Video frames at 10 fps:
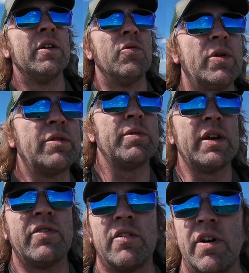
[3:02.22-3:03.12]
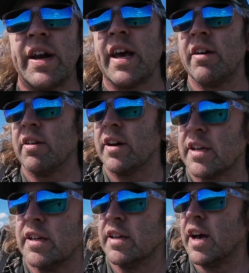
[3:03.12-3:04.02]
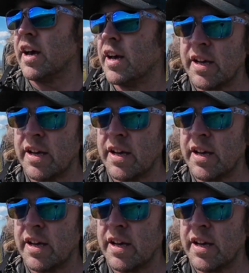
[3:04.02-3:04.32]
with me. If I run out, I can